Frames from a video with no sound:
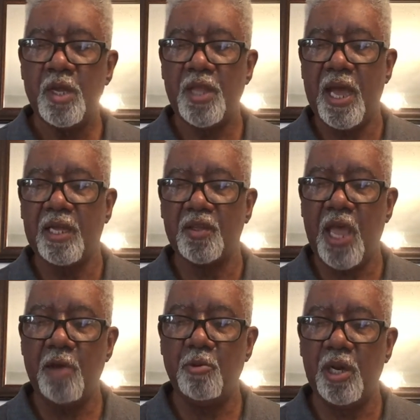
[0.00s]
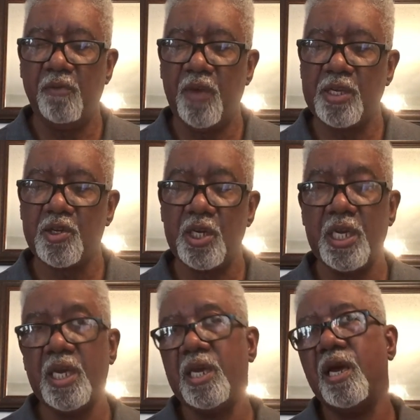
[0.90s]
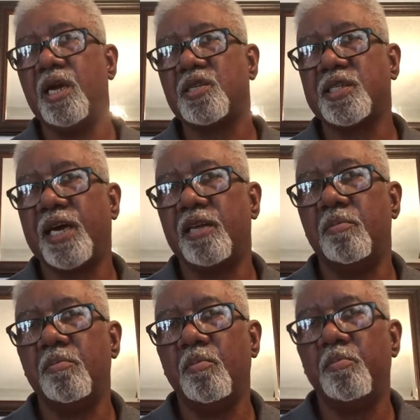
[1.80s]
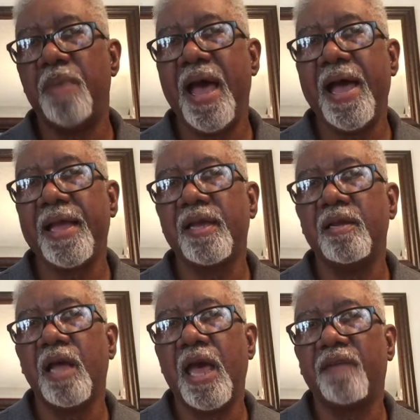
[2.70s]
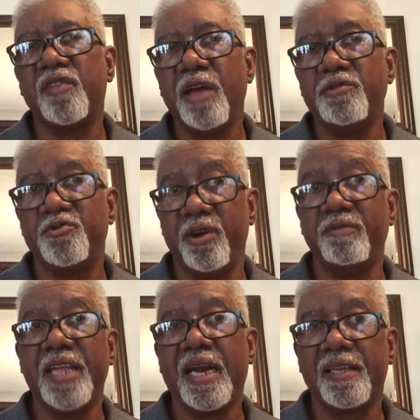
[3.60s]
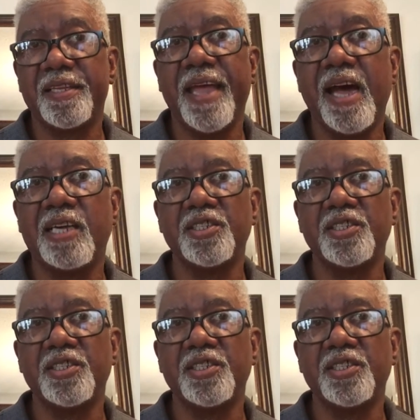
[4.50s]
Now, they would eventually settle back after they was driven out of the Nile